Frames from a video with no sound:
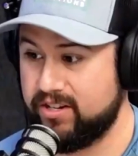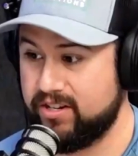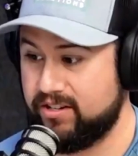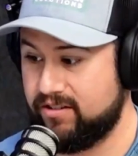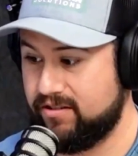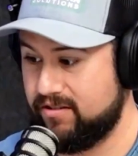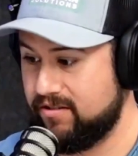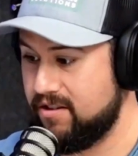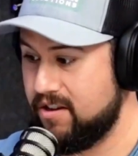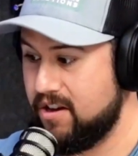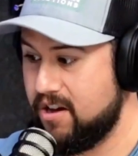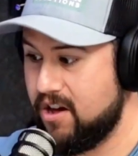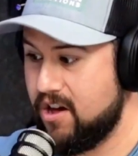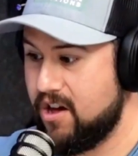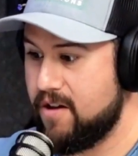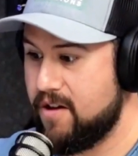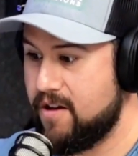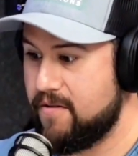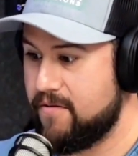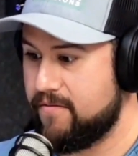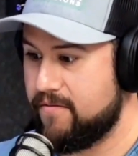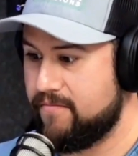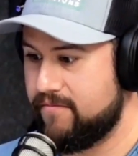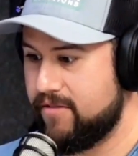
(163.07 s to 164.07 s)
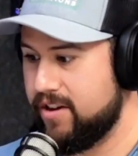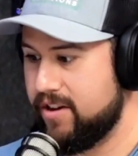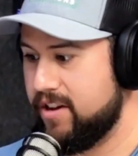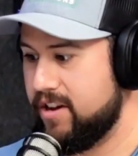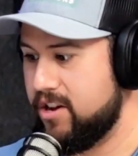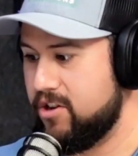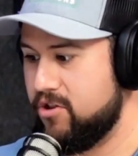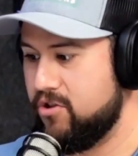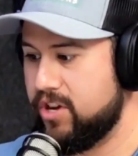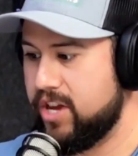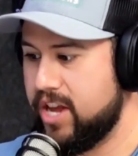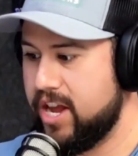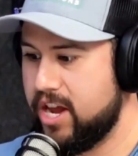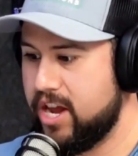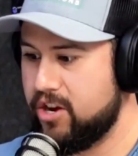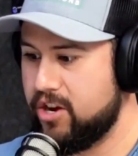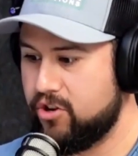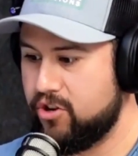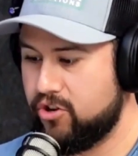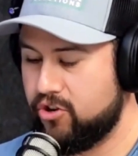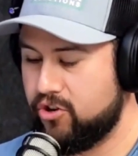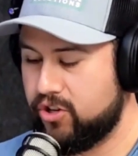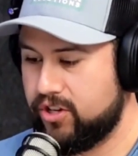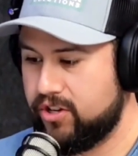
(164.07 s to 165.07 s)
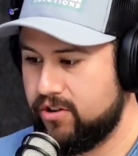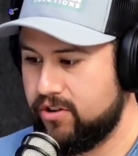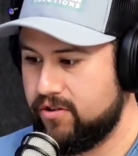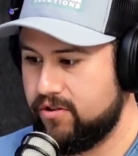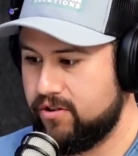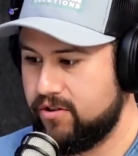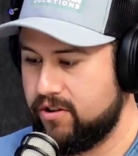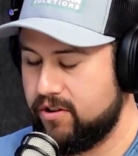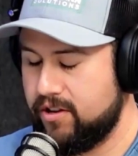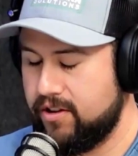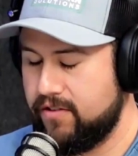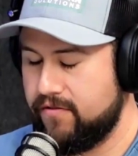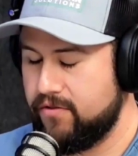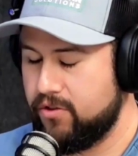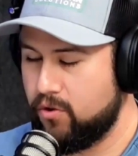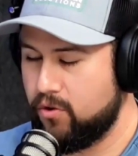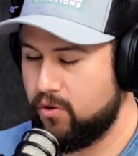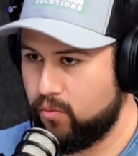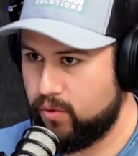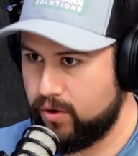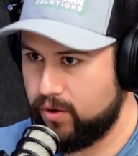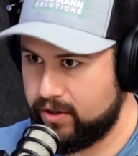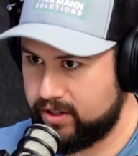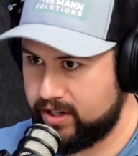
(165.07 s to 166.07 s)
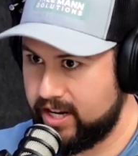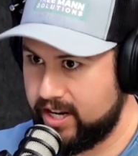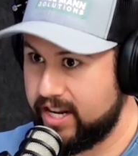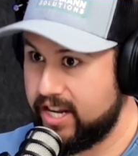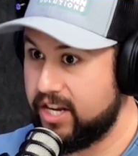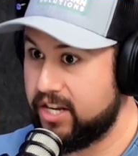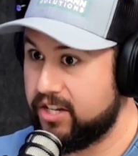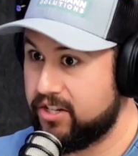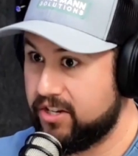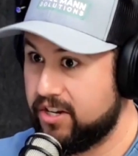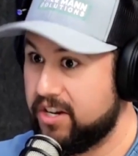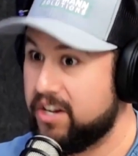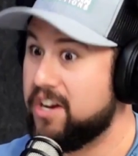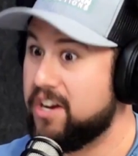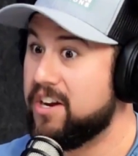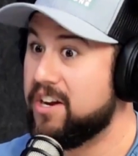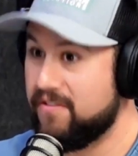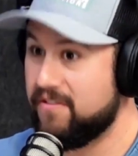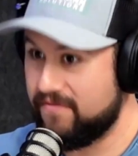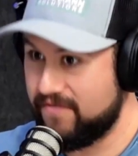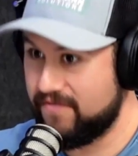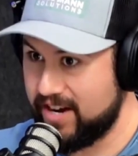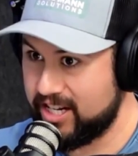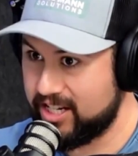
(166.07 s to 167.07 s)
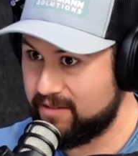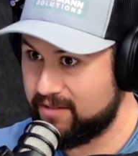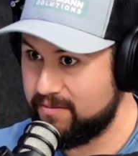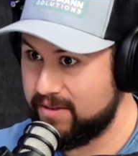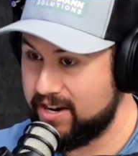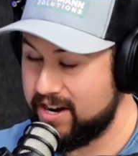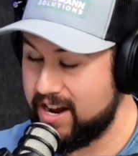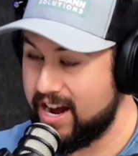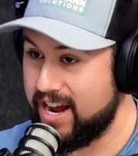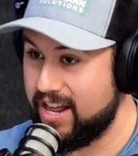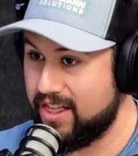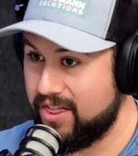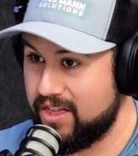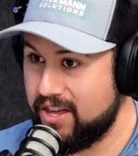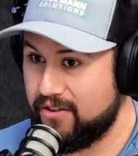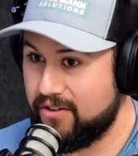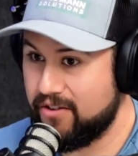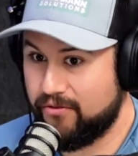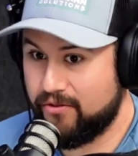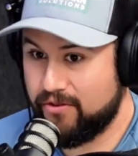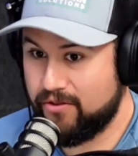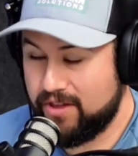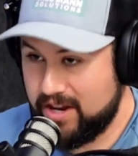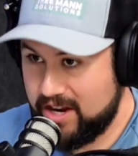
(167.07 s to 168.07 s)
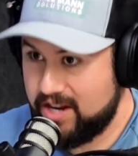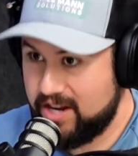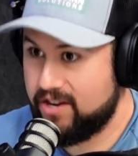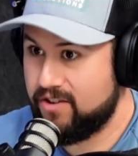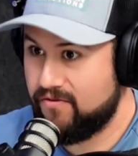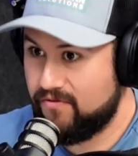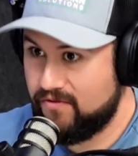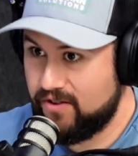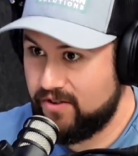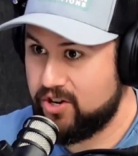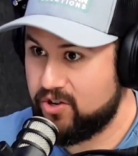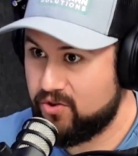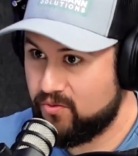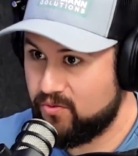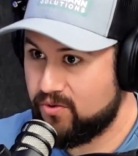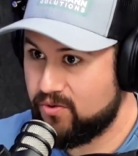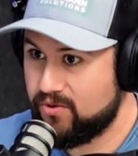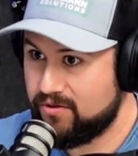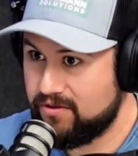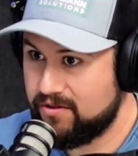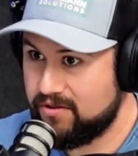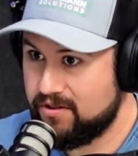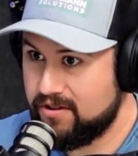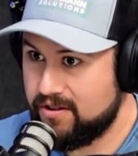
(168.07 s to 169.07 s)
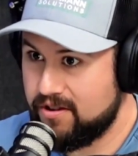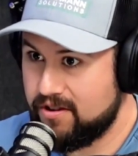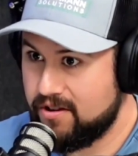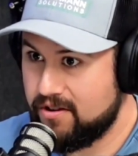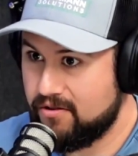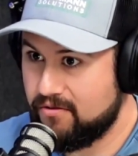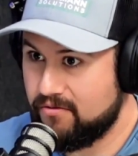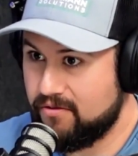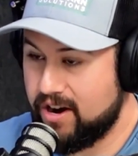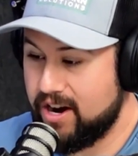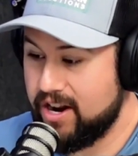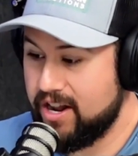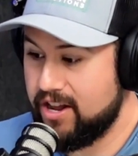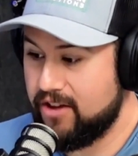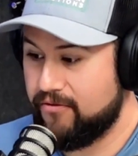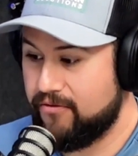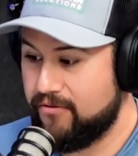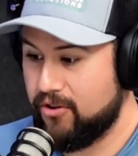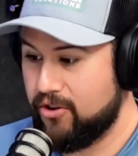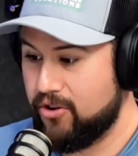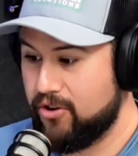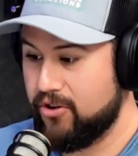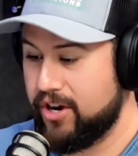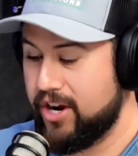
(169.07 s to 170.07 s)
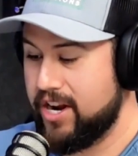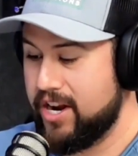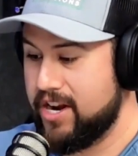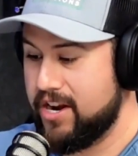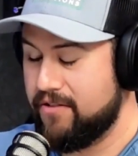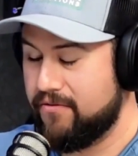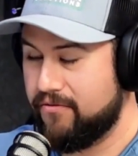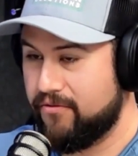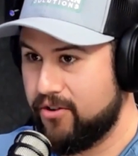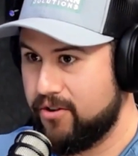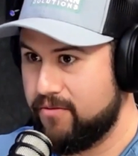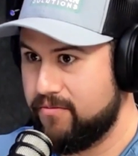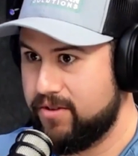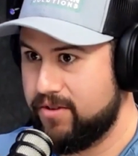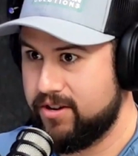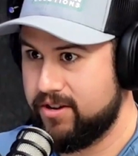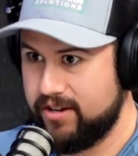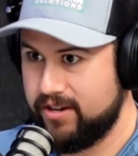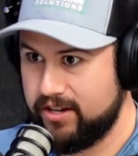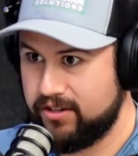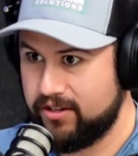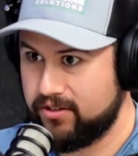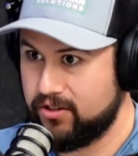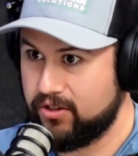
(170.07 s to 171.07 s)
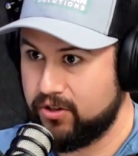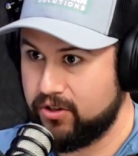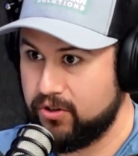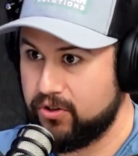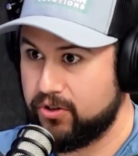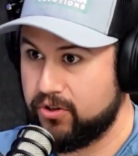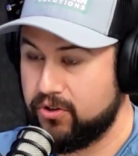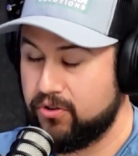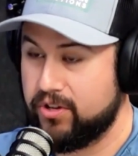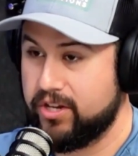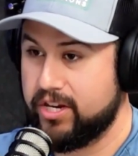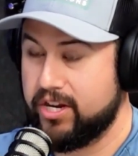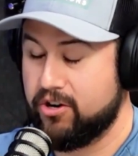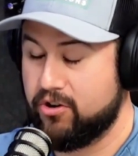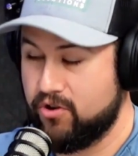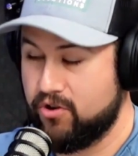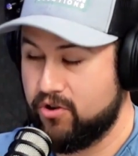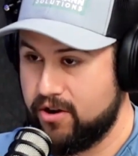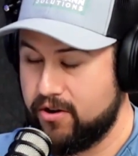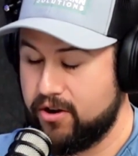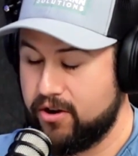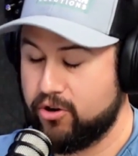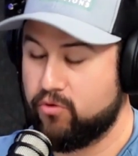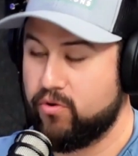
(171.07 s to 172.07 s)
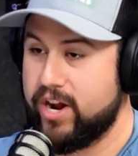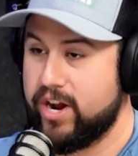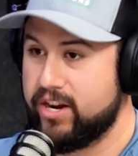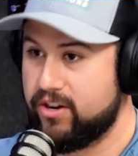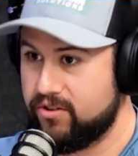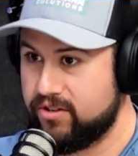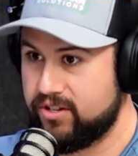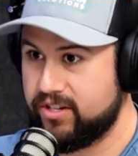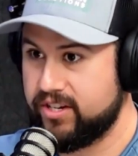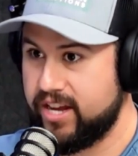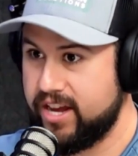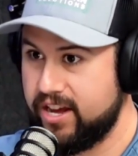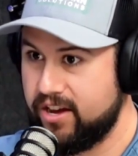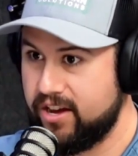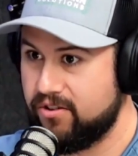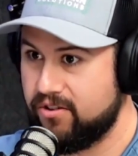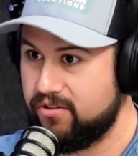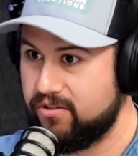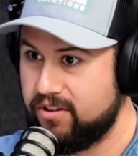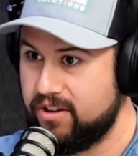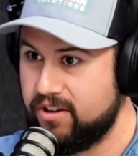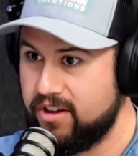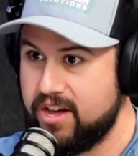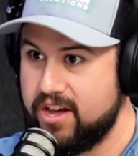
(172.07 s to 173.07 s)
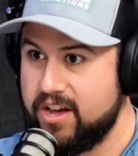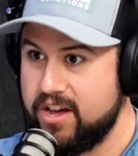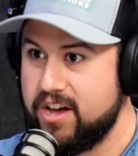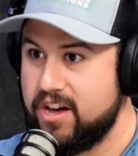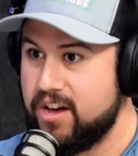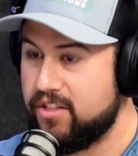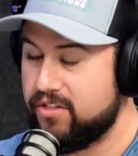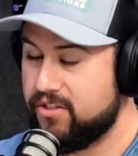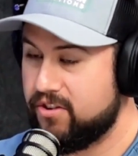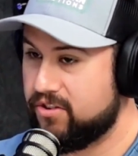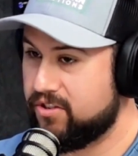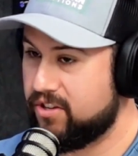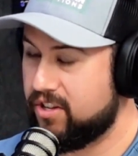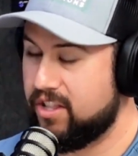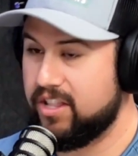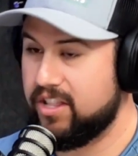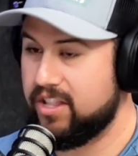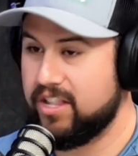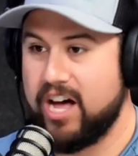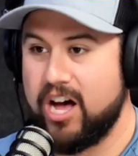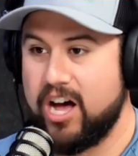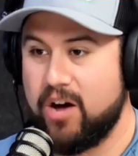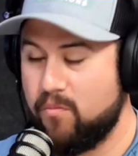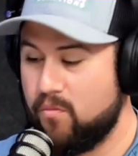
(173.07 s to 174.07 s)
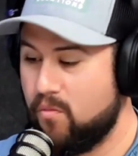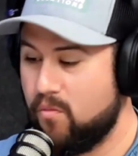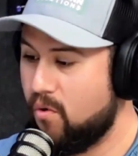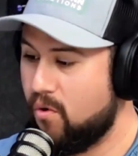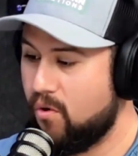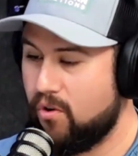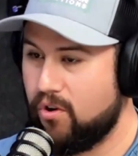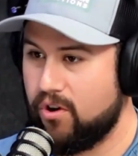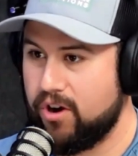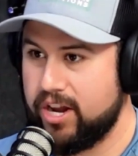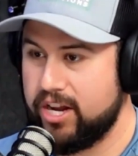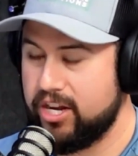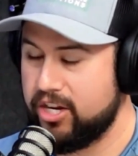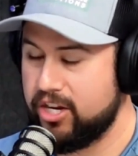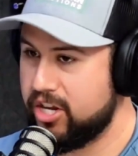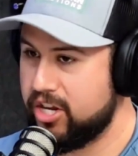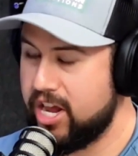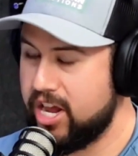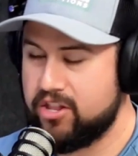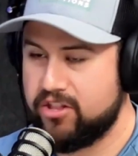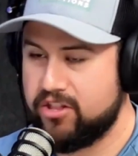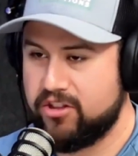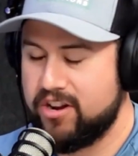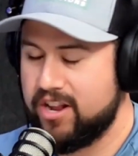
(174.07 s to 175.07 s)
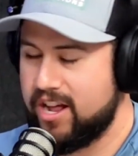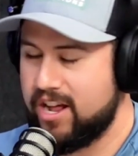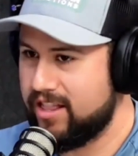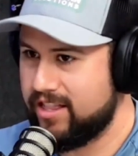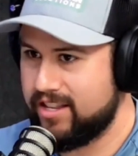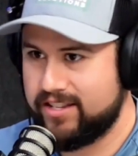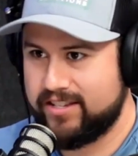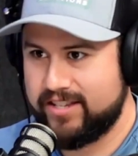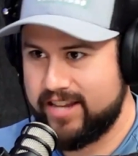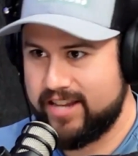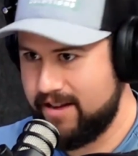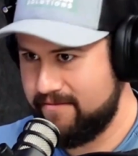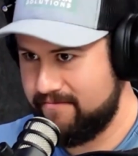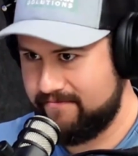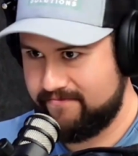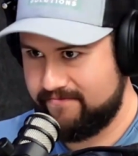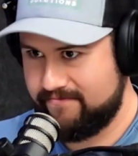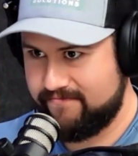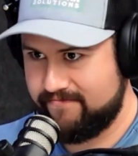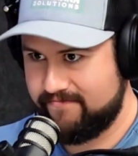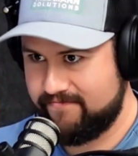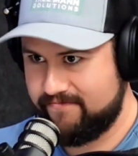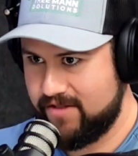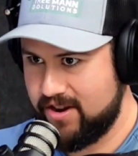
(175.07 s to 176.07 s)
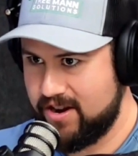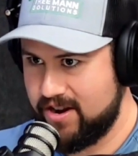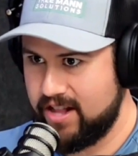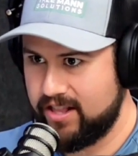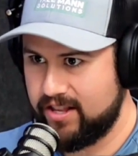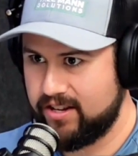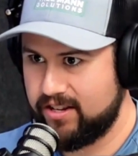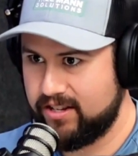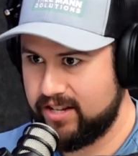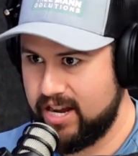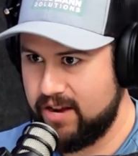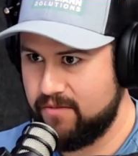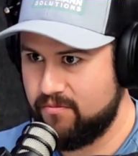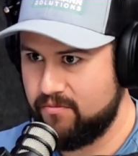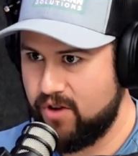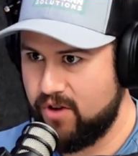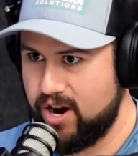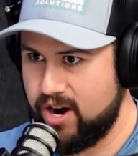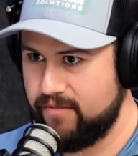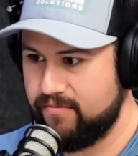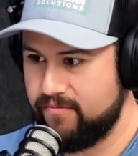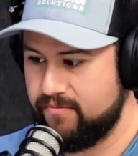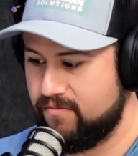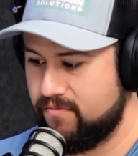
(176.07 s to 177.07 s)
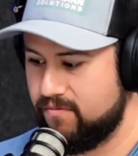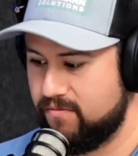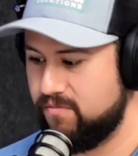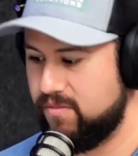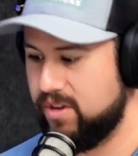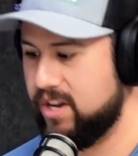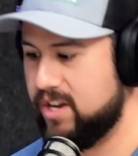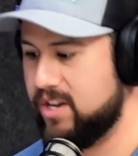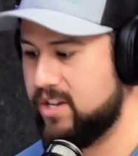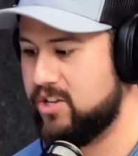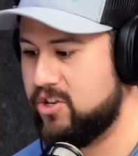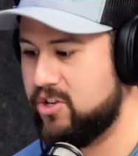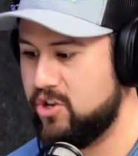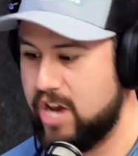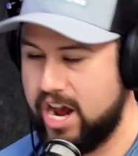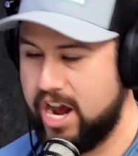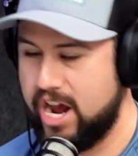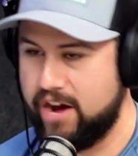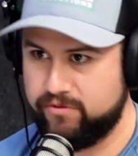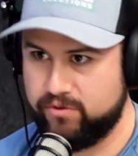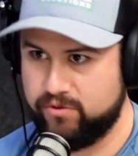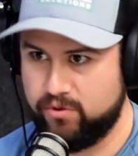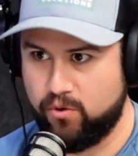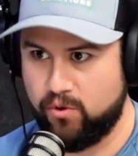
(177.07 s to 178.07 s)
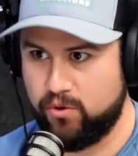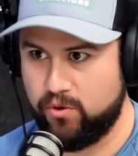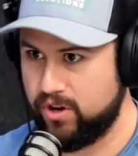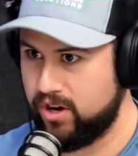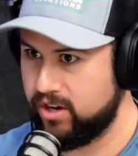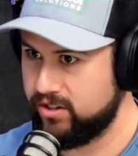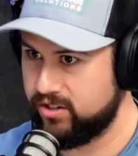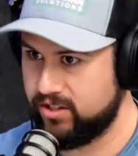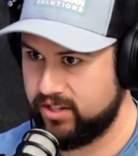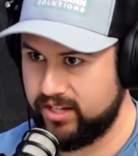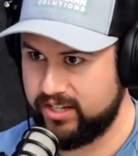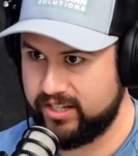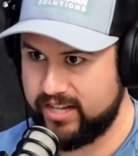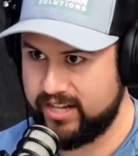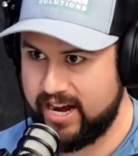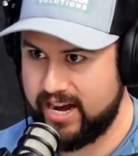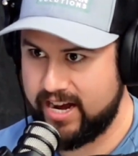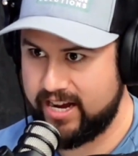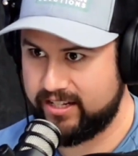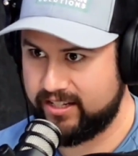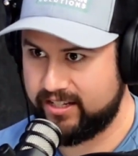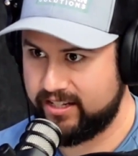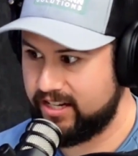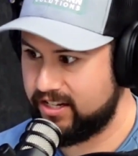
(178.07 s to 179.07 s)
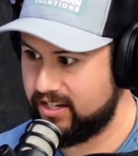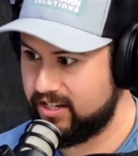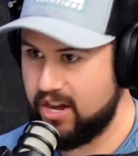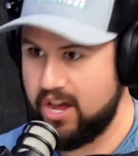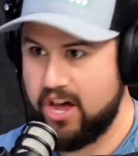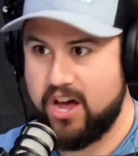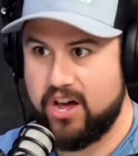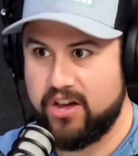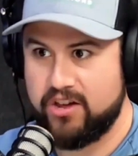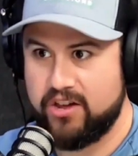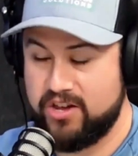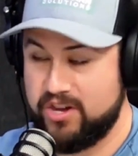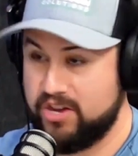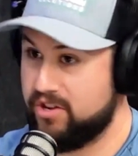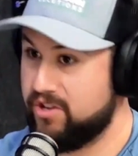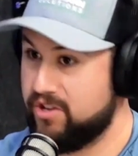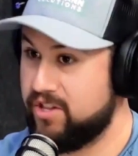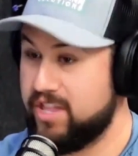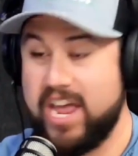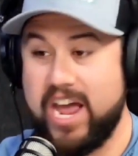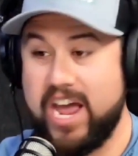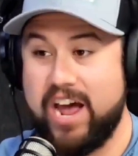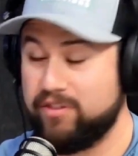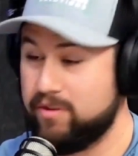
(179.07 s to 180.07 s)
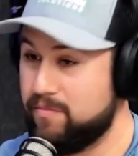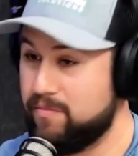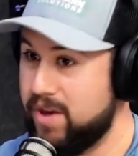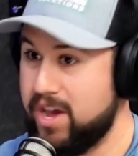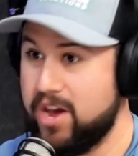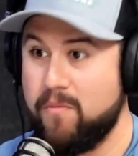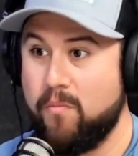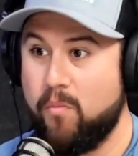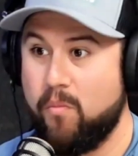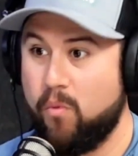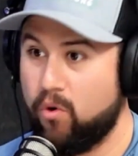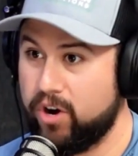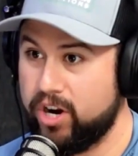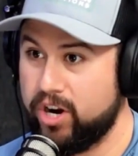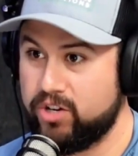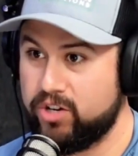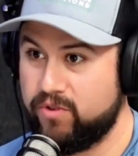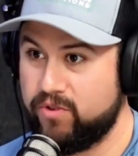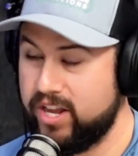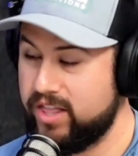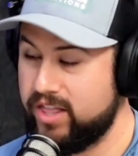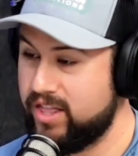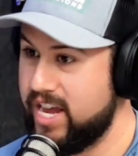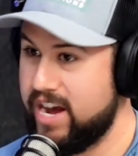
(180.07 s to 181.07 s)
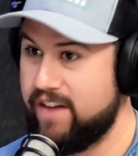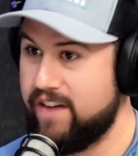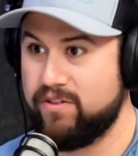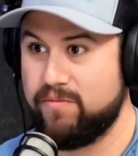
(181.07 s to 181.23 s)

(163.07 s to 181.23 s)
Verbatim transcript: because again, you can't, even though real estate is a good investment, I think for the individual, right? If you're looking at it from an institutional, like a, a grander scale, yeah. there's a lot more. they're not the same. They're not the same, no. right? Because you have to hold on to these assets. You, they have to pay a mortgage, right? They